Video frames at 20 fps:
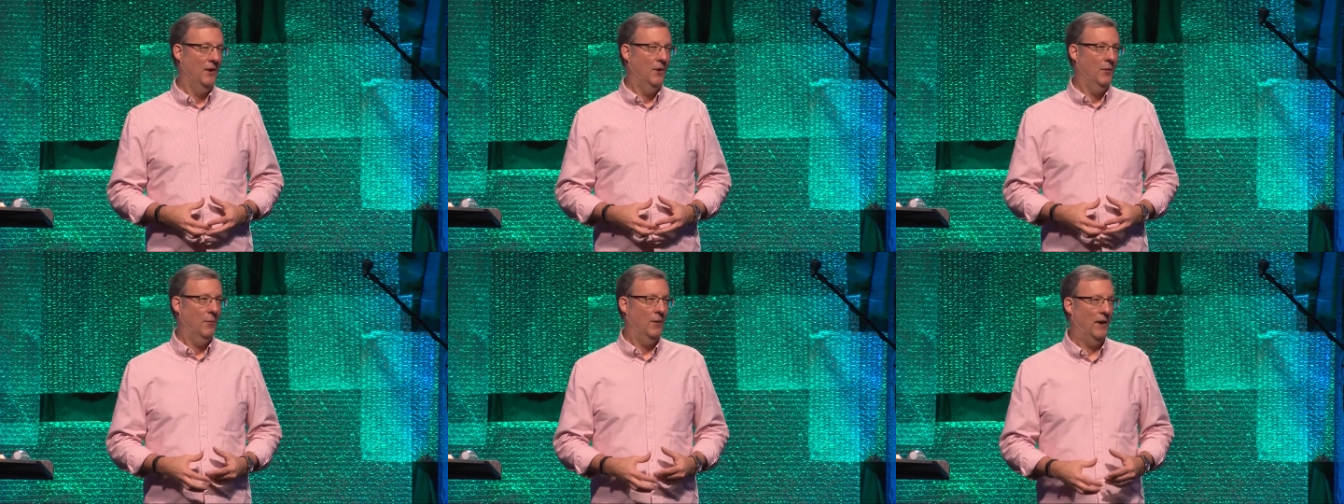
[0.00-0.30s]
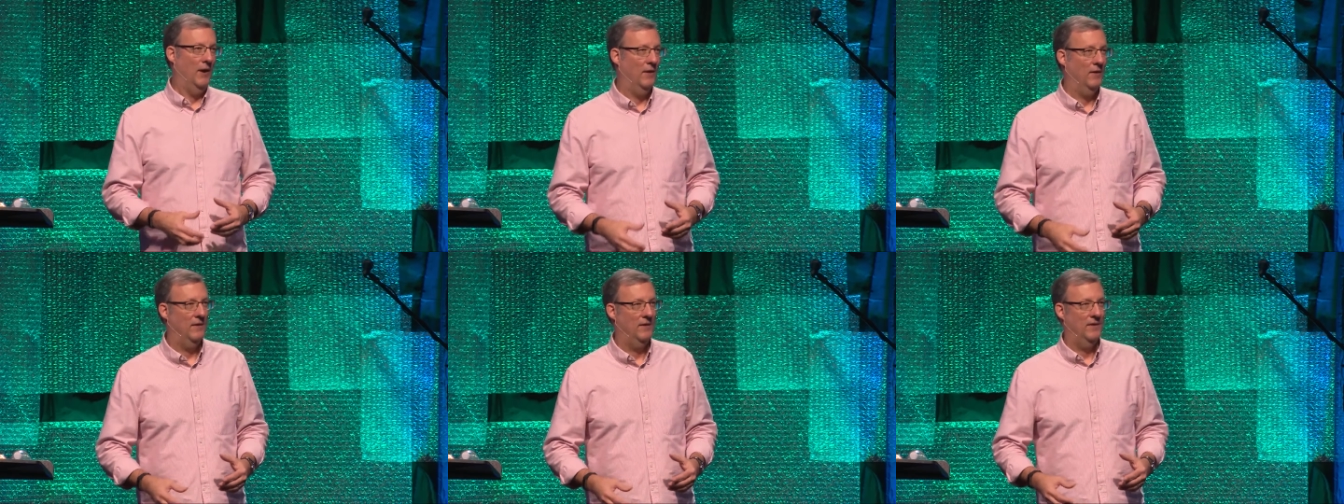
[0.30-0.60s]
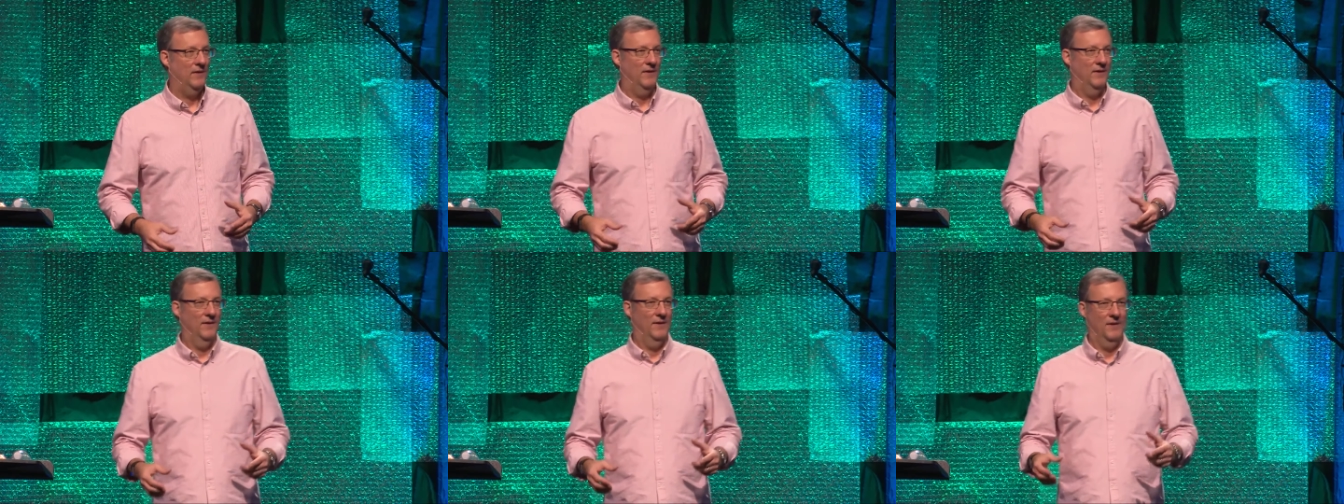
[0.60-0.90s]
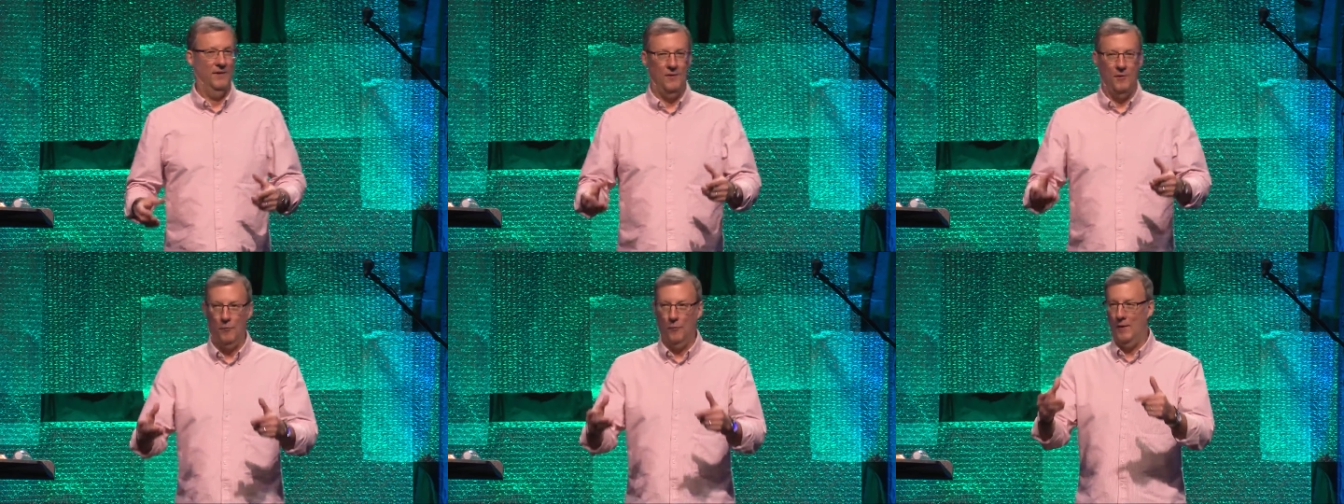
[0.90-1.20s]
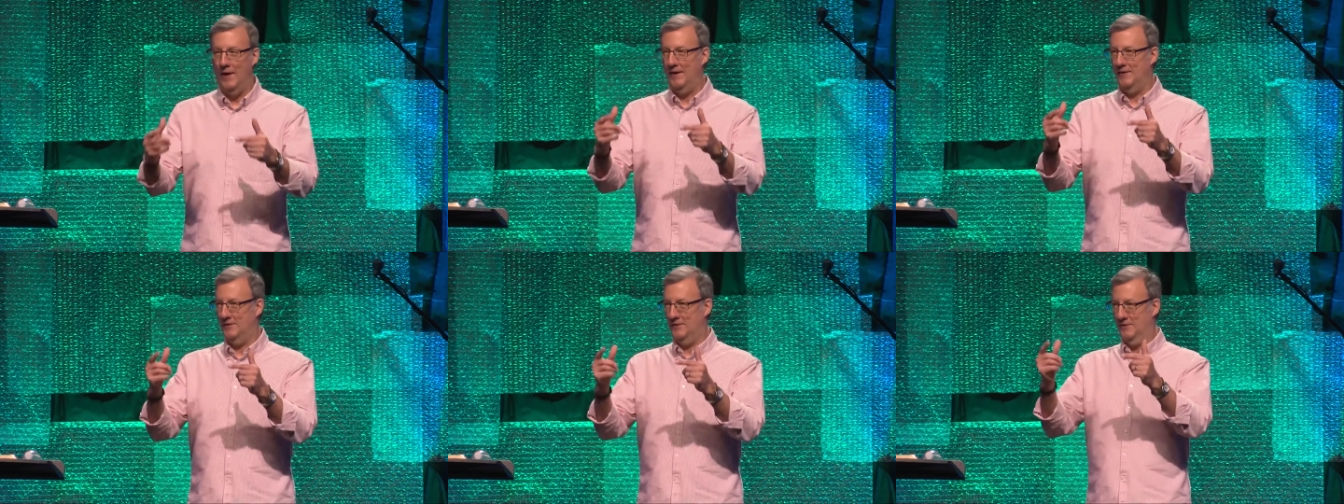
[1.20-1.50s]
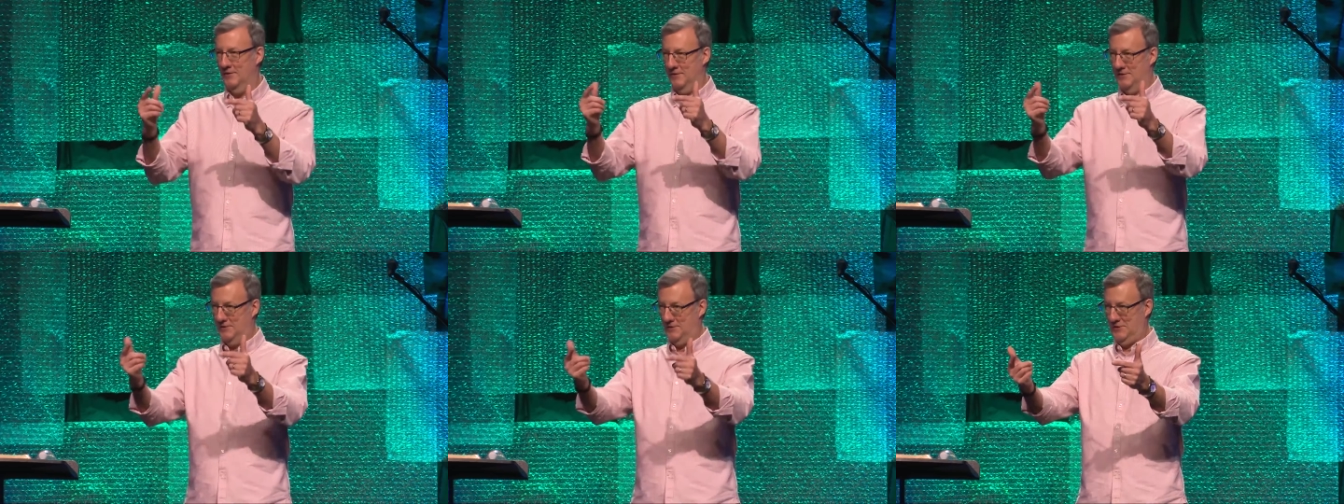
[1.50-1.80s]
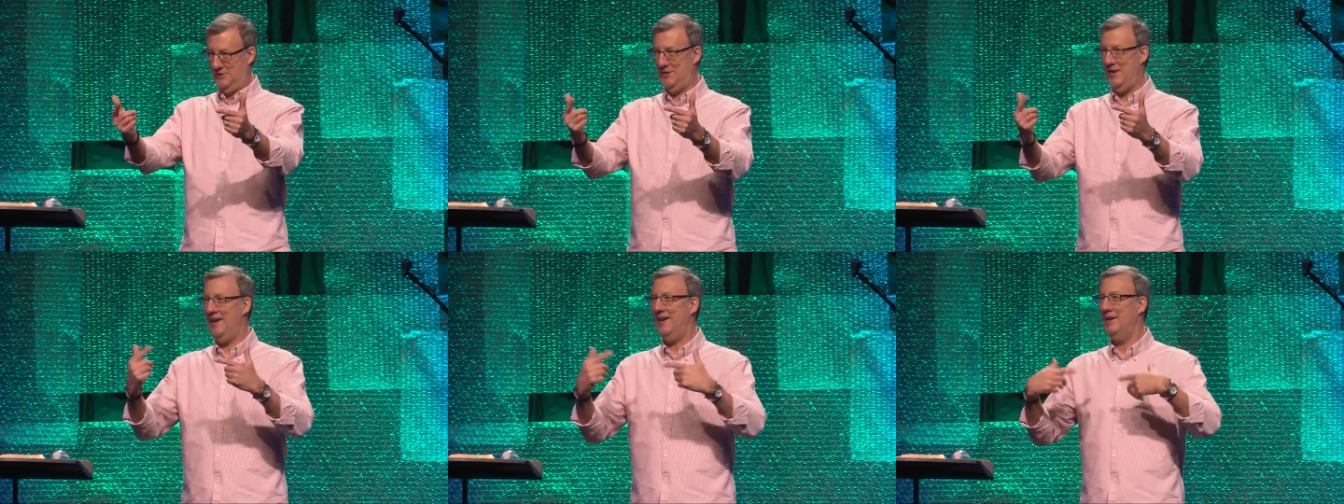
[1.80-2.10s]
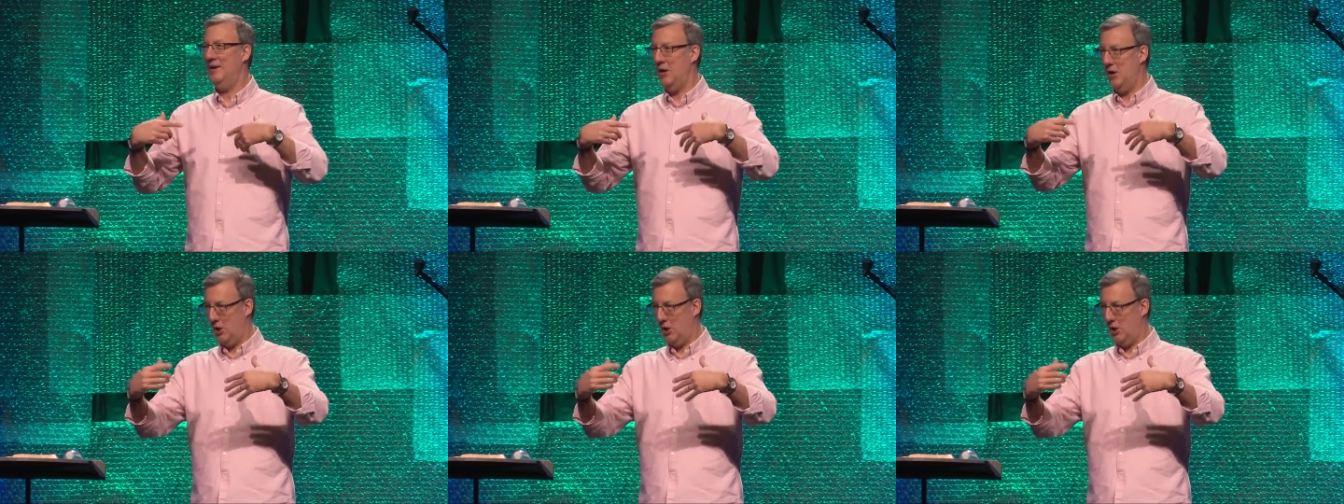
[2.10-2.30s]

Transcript: Well, when Jeanne